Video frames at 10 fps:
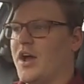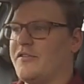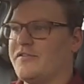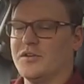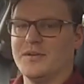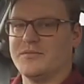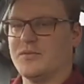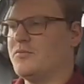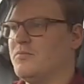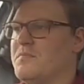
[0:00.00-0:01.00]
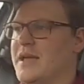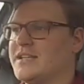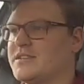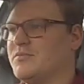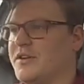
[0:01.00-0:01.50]
fluid will
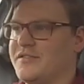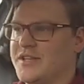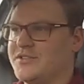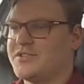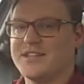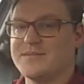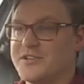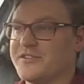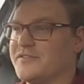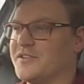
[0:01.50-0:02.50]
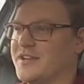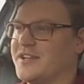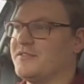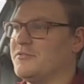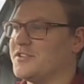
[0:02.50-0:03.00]
mix with the transmission
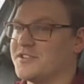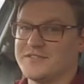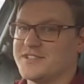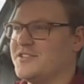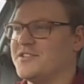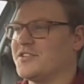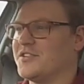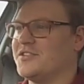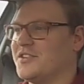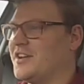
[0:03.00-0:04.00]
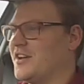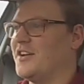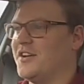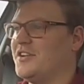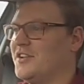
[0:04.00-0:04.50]
fluid, which is obviously not good.
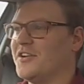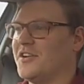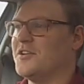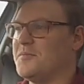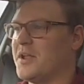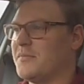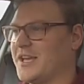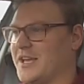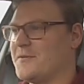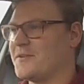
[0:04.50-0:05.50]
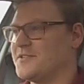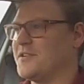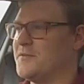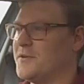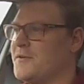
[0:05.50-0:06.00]
You're not lubing up the gearbox
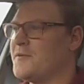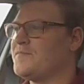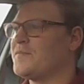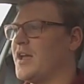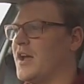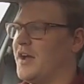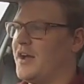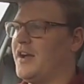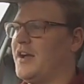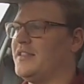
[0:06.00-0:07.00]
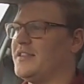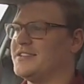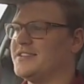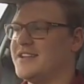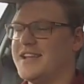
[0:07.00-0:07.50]
no more.
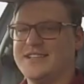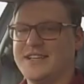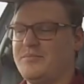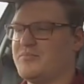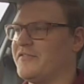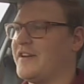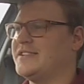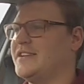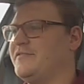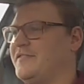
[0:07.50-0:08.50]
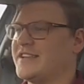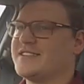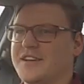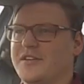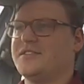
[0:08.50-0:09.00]
This is an easy preventive
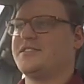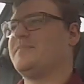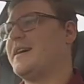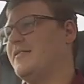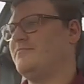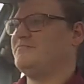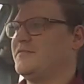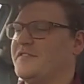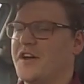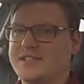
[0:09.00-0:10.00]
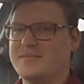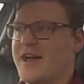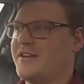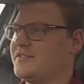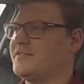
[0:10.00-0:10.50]
fix though. It's about
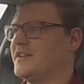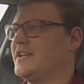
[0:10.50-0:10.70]
£30